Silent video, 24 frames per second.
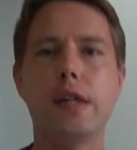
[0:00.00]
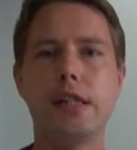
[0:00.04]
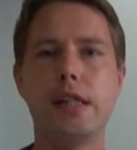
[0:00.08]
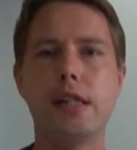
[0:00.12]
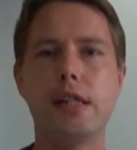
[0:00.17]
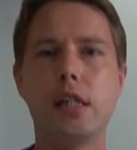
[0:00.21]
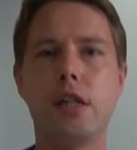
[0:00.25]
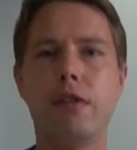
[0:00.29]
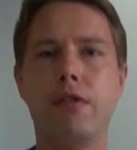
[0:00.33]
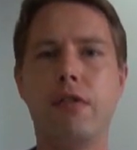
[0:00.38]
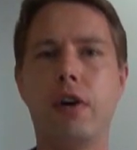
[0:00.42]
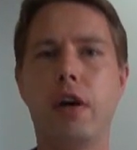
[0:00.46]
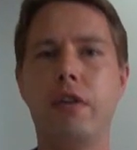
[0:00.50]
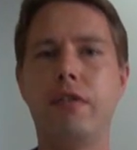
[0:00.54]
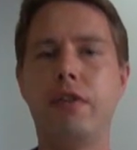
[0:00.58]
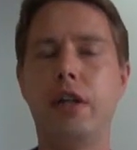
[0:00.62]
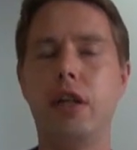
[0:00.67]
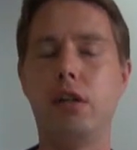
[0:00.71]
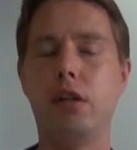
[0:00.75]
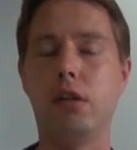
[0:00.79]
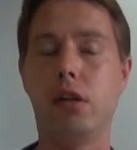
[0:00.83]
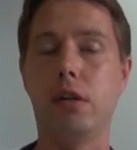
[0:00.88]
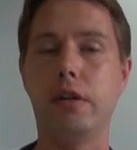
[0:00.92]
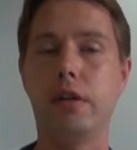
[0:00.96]

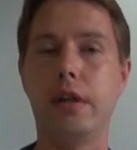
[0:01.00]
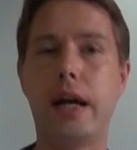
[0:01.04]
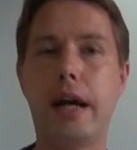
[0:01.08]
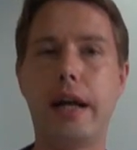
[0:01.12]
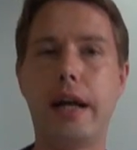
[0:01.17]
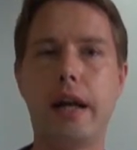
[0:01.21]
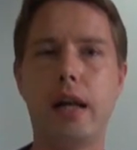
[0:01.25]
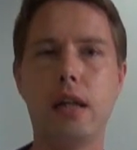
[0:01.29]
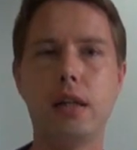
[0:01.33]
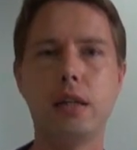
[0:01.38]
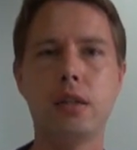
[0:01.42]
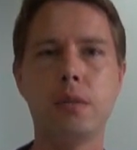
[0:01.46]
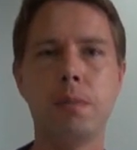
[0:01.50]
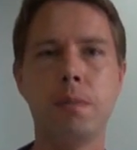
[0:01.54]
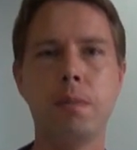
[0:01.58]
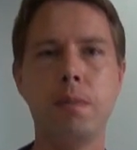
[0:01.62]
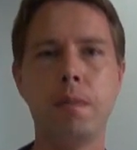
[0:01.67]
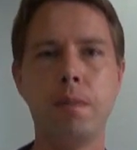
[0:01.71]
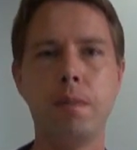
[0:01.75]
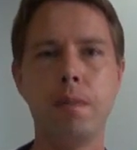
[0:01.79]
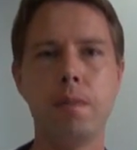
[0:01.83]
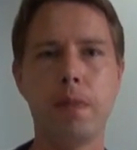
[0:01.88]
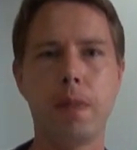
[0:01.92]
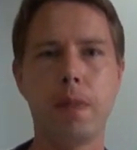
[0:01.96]
65-year-old adults
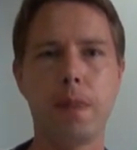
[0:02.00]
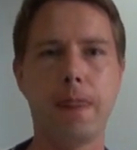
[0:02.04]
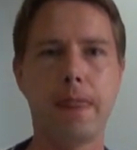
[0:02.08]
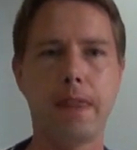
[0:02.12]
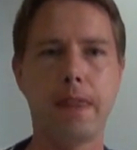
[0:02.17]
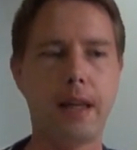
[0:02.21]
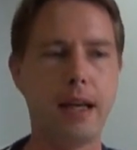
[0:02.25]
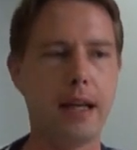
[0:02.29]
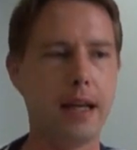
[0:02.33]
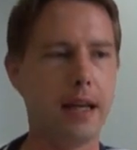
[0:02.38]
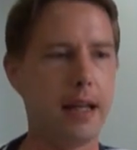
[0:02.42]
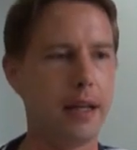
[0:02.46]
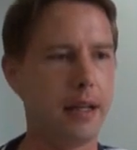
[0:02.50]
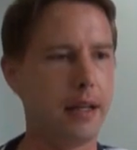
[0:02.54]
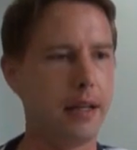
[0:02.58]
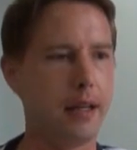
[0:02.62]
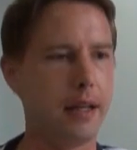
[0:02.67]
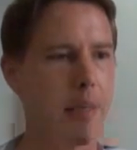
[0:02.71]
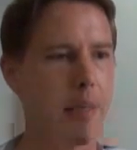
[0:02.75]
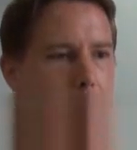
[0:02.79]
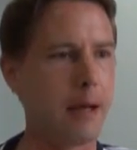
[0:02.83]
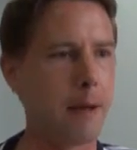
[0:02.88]
and